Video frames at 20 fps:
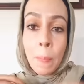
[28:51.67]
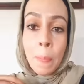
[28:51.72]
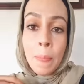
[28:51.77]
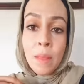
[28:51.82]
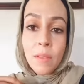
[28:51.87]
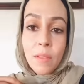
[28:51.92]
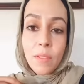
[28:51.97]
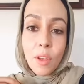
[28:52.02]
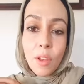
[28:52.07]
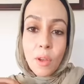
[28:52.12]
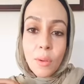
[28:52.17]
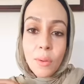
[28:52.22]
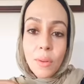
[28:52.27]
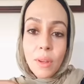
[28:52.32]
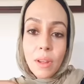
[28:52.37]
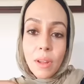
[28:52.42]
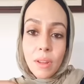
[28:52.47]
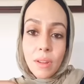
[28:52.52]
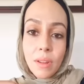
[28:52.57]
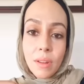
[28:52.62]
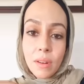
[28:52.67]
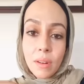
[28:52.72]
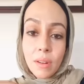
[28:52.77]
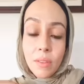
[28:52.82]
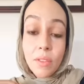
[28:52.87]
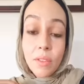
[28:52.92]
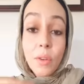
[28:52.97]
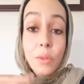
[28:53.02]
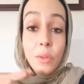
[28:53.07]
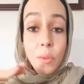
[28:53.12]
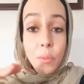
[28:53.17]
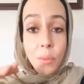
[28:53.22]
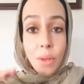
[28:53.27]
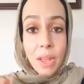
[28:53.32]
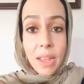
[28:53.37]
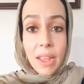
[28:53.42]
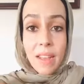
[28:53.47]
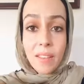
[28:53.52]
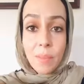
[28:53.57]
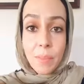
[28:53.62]
So the
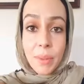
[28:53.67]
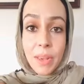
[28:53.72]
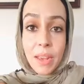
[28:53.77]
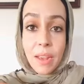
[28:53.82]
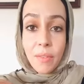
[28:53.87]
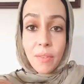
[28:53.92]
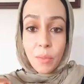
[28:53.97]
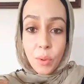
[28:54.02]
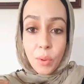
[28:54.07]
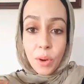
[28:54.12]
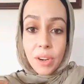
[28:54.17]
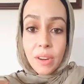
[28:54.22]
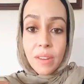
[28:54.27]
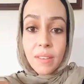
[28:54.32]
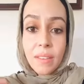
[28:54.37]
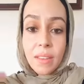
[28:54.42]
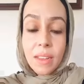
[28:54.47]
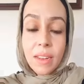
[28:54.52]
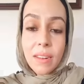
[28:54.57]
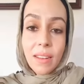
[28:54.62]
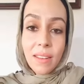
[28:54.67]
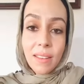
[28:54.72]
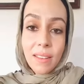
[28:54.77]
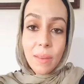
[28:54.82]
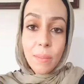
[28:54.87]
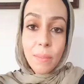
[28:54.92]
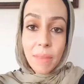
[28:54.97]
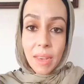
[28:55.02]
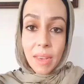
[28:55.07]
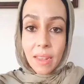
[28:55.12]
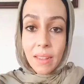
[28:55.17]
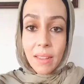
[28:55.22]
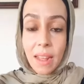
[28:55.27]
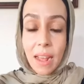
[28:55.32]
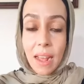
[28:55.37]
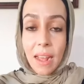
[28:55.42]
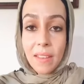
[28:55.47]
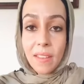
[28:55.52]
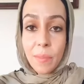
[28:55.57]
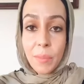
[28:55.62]
way SPF works, it doesn't mean
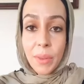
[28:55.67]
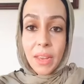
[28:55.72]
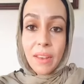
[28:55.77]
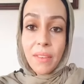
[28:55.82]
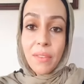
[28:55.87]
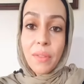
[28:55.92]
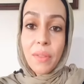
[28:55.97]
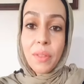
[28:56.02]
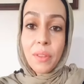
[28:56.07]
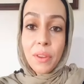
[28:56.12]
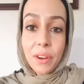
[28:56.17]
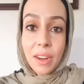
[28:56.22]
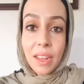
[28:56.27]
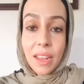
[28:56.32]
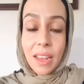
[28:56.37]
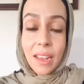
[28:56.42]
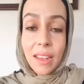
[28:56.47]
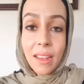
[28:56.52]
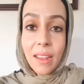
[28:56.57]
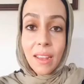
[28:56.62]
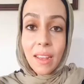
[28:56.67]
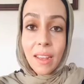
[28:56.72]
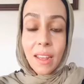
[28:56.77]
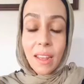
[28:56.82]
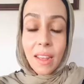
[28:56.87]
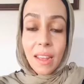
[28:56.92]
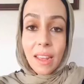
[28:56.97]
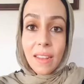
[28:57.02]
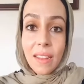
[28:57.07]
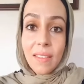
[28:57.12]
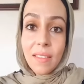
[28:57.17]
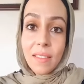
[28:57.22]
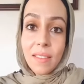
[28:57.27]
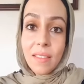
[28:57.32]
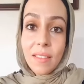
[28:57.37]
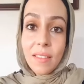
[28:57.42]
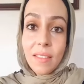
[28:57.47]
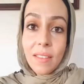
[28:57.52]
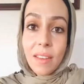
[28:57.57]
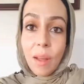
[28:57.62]
that SPF 30 is
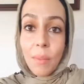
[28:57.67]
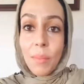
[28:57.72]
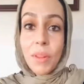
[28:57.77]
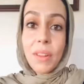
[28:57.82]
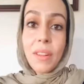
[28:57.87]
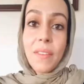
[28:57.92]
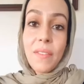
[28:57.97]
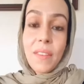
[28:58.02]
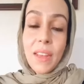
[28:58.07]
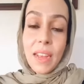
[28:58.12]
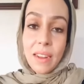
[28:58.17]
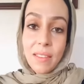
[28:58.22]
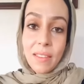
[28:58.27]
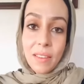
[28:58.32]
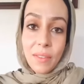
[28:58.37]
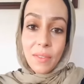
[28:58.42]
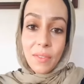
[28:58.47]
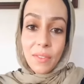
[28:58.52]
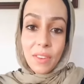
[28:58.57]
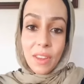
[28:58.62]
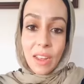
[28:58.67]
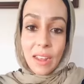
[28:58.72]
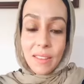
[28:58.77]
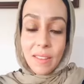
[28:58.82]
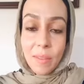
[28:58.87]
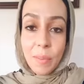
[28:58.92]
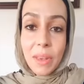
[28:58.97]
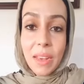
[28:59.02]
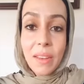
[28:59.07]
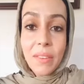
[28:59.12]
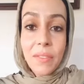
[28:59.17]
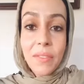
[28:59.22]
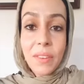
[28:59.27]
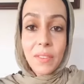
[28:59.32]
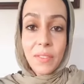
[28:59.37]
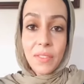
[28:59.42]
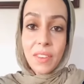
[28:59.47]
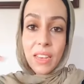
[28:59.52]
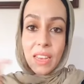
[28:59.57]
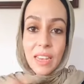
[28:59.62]
double effective to SPF
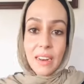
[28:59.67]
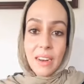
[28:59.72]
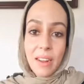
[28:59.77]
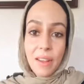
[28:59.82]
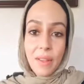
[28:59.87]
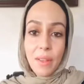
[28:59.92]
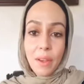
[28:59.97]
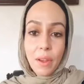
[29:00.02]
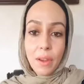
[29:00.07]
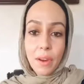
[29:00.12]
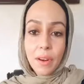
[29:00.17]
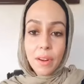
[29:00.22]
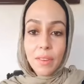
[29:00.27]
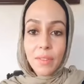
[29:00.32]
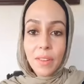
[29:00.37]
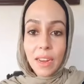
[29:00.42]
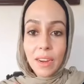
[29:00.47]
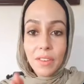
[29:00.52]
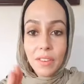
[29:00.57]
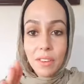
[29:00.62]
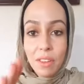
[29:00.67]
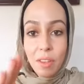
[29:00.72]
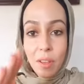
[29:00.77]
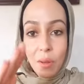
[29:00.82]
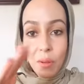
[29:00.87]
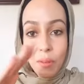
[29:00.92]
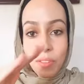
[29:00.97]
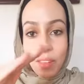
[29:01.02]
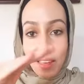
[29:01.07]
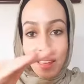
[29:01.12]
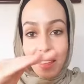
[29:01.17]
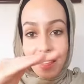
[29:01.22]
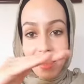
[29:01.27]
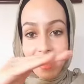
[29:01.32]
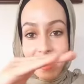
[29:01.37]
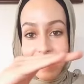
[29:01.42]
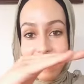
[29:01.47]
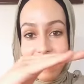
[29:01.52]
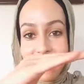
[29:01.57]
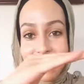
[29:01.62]
15. The curve actually goes like
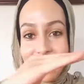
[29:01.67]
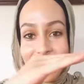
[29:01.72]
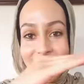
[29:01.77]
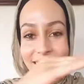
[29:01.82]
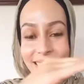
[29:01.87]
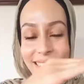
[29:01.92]
this.